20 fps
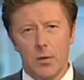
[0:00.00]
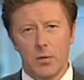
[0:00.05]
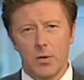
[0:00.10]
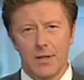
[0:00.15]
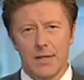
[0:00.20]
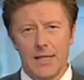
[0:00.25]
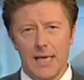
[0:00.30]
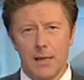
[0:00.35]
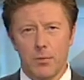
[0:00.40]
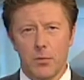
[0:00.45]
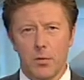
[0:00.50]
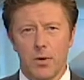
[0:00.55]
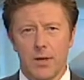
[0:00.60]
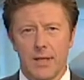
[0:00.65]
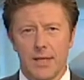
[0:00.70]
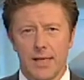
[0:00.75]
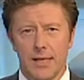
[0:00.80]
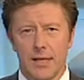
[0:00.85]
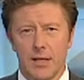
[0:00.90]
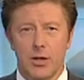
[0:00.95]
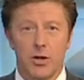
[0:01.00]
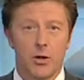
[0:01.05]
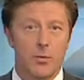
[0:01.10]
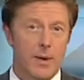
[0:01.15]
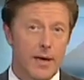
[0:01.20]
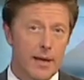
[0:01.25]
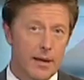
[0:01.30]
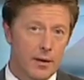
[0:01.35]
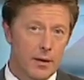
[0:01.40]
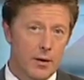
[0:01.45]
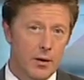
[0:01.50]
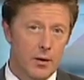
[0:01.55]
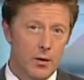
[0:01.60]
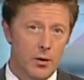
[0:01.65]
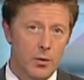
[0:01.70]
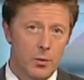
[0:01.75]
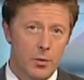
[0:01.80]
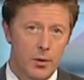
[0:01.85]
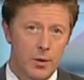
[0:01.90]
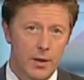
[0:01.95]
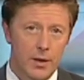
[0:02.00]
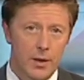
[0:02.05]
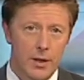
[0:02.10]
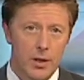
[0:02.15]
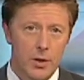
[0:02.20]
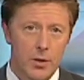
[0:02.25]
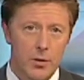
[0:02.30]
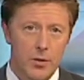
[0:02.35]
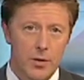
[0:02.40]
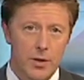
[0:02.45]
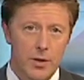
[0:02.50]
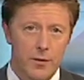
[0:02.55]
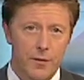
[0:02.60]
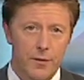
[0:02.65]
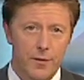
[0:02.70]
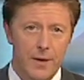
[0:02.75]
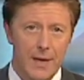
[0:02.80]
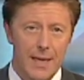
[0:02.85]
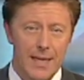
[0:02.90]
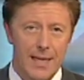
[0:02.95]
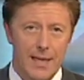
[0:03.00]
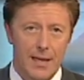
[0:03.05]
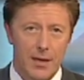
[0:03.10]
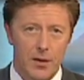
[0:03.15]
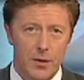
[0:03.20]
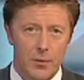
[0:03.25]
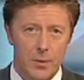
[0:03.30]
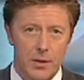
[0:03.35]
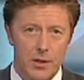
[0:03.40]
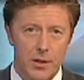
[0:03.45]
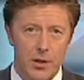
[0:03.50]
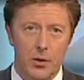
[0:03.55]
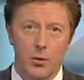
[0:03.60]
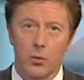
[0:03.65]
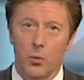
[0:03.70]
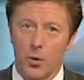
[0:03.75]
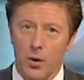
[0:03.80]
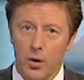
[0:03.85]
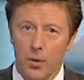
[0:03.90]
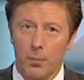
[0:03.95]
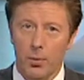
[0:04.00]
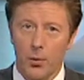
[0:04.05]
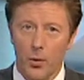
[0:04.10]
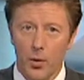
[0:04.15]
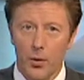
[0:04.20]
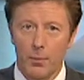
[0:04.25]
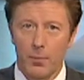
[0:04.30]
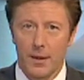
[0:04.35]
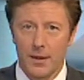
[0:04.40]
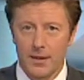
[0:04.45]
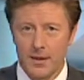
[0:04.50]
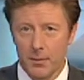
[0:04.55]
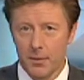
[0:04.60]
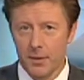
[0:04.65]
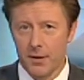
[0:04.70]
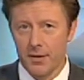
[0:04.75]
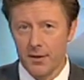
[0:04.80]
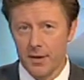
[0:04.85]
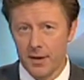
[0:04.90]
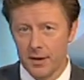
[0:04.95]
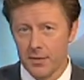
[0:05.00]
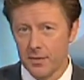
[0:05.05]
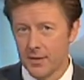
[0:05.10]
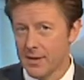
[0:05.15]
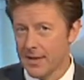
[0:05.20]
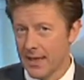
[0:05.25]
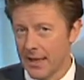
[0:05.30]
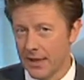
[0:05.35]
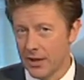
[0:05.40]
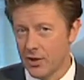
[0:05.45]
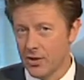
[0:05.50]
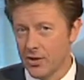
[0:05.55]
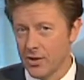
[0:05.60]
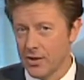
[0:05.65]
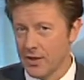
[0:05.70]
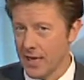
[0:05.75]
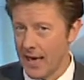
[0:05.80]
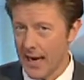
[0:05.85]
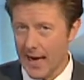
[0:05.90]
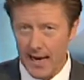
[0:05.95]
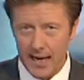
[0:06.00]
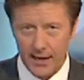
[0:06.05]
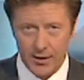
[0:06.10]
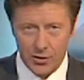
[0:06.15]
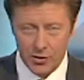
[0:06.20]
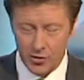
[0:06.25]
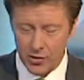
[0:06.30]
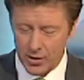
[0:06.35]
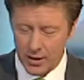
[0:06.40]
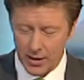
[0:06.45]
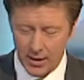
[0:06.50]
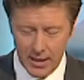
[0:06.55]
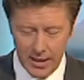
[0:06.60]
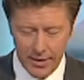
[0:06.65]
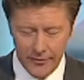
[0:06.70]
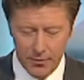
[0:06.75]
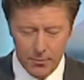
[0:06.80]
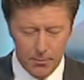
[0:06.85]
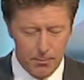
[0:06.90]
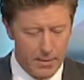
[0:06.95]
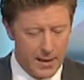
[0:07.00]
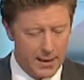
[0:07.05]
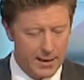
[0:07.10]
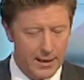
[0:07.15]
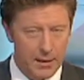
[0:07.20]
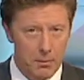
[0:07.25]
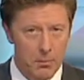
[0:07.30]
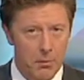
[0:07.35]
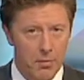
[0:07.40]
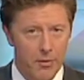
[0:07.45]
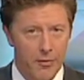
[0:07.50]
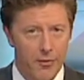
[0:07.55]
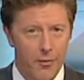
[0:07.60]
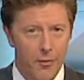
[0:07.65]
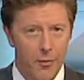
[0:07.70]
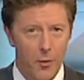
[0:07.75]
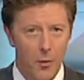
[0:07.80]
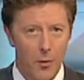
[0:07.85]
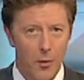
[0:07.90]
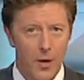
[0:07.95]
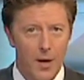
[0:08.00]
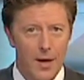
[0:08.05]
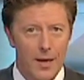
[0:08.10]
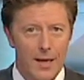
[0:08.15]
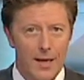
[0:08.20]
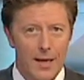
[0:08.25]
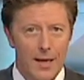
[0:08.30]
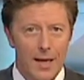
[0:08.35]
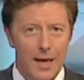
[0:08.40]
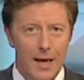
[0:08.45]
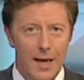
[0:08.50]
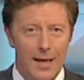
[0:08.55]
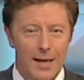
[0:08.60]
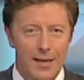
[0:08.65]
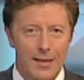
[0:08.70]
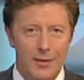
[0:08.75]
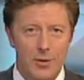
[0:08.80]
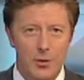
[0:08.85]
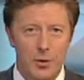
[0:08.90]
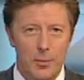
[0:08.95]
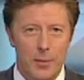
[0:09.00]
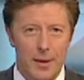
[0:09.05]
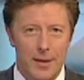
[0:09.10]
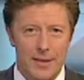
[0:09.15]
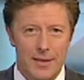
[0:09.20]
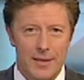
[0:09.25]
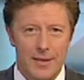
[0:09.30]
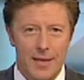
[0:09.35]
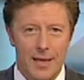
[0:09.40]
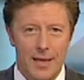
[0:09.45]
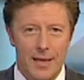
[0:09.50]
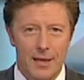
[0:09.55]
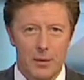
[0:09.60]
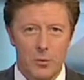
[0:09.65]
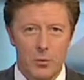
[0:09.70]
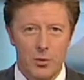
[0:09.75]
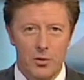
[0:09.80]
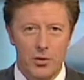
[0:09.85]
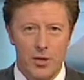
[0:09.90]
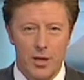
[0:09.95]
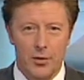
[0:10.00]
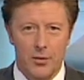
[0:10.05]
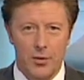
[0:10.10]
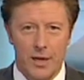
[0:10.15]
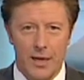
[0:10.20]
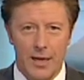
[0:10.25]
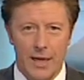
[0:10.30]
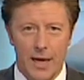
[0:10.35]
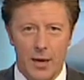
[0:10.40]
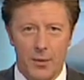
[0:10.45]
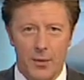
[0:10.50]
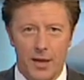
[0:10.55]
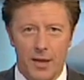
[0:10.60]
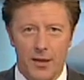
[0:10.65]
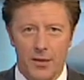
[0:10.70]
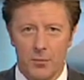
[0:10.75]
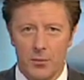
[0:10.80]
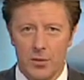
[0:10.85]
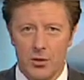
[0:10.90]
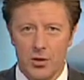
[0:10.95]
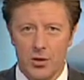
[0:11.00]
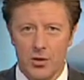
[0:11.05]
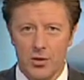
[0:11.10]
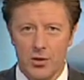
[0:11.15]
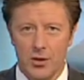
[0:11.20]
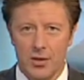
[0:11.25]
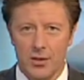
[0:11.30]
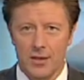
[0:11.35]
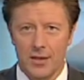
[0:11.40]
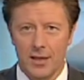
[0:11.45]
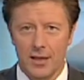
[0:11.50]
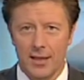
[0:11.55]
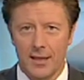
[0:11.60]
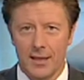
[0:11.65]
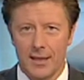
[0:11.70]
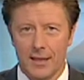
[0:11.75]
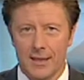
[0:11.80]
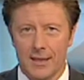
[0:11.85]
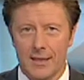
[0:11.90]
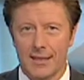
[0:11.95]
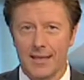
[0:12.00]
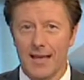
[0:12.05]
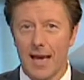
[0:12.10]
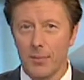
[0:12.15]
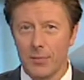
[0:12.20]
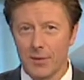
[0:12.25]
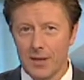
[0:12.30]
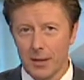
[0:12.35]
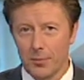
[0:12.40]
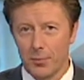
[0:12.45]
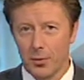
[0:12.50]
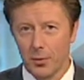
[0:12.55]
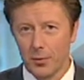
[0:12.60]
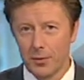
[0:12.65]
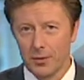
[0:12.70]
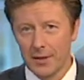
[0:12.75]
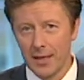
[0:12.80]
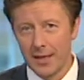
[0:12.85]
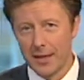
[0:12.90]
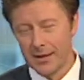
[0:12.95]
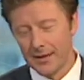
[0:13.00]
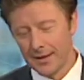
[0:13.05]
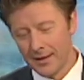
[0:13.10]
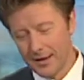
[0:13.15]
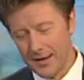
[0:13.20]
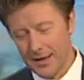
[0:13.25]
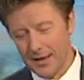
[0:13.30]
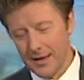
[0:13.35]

well Sally Morgan said the two men who were accused of feeding her the material were employed by Dublin Theatre as technicians and she'd never met them before uh, let's talk about this a little more generally now. We have the magician and psychic skeptic Paul Zenon